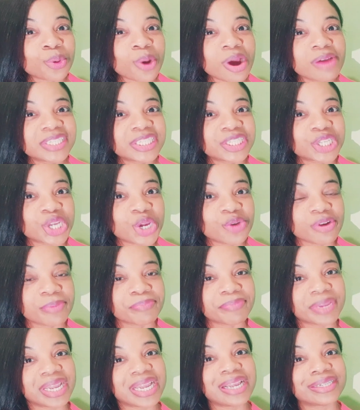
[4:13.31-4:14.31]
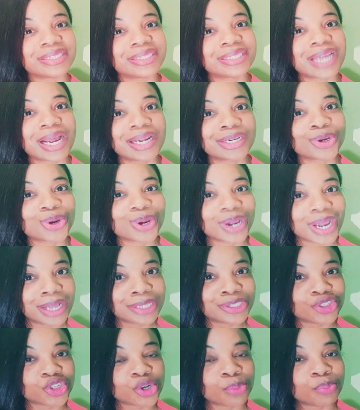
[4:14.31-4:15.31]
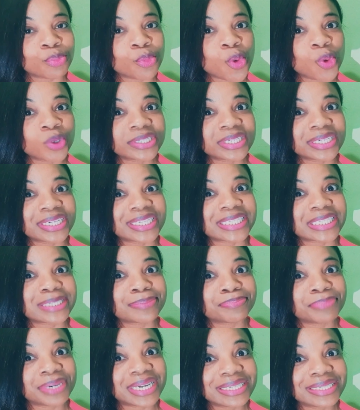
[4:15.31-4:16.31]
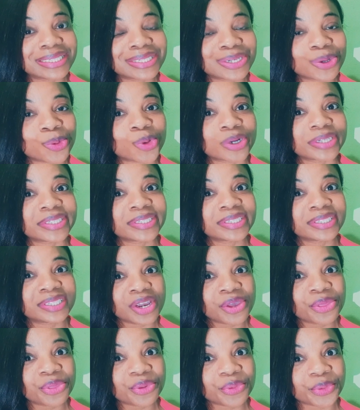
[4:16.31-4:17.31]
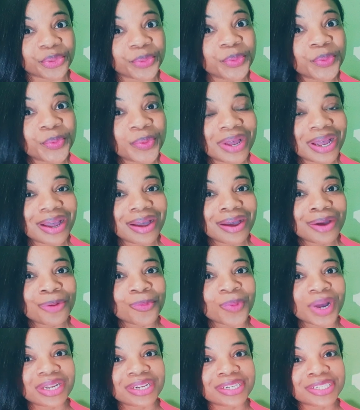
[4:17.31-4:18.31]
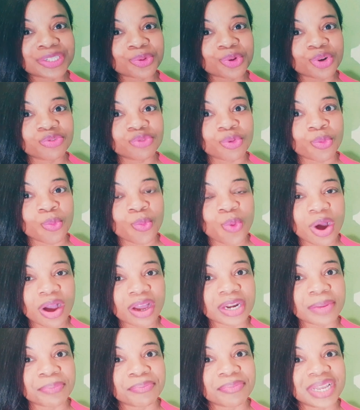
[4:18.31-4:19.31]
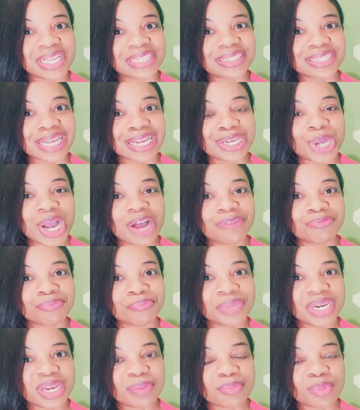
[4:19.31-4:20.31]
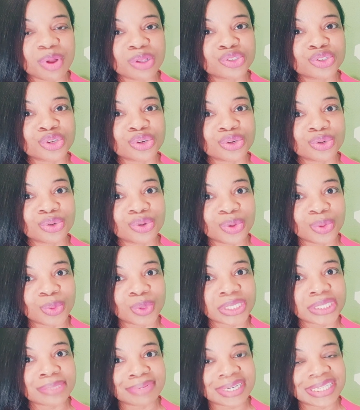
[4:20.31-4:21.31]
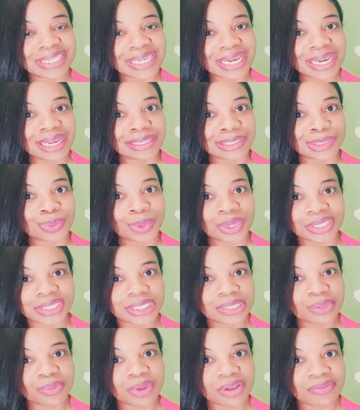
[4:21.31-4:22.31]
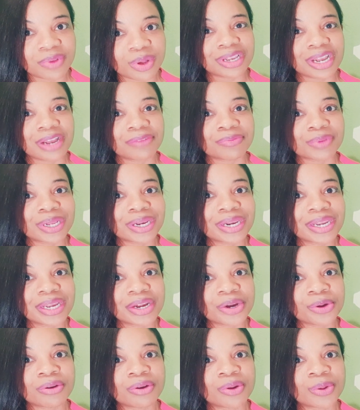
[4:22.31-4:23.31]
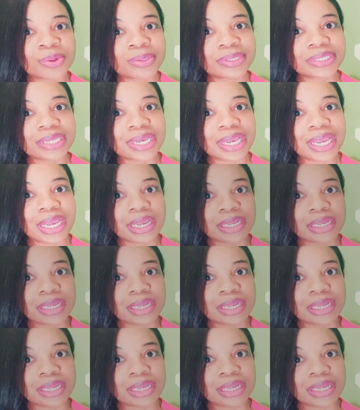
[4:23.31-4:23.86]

a score of 0 means that your ends are mostly split or see-through, while a score of 1 means that you have minimal to no split ends whatsoever. You have clear-cut